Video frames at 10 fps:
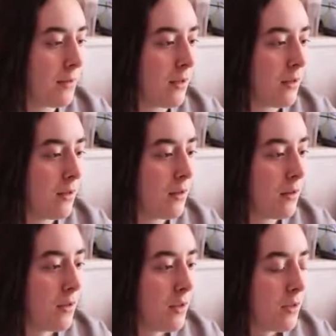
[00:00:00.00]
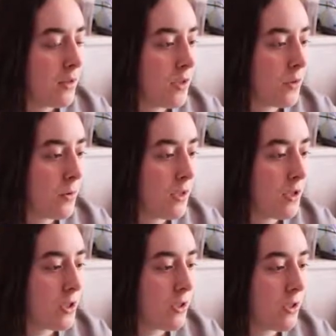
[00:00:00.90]
me? Do you
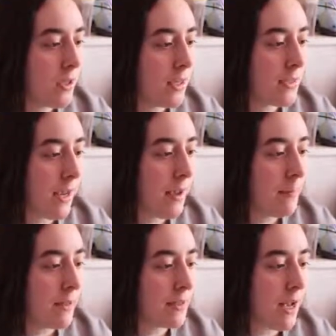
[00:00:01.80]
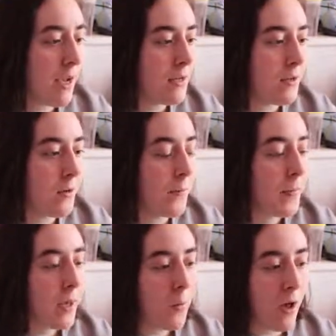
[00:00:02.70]
wish to look as happy as I do?
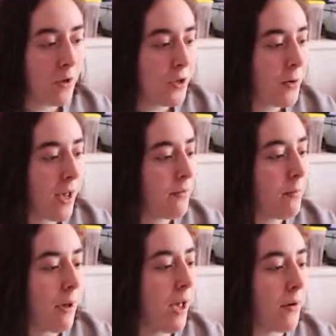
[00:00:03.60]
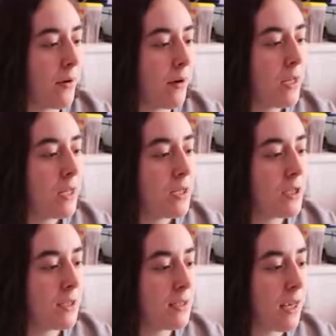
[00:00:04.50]
Well, you have the power.
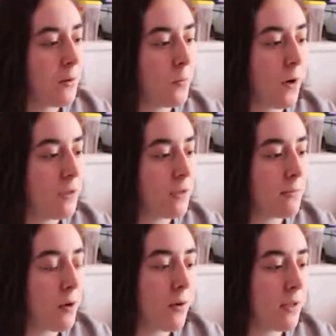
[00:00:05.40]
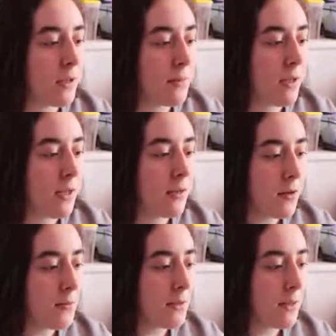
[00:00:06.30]
Just send one simoleon to me.
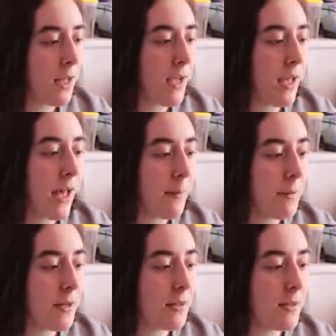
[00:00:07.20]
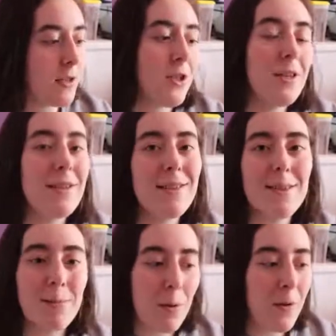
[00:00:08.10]
Don't delay. Happiness is just a
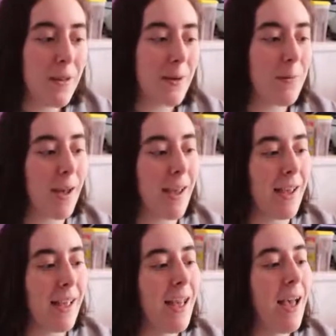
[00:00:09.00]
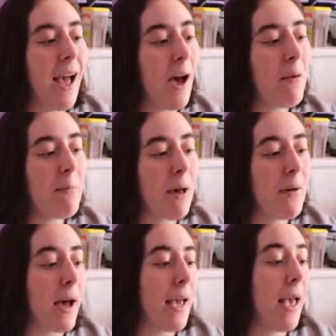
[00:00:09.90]
simoleon away. How
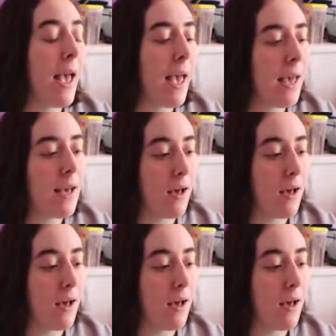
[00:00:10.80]
about I hang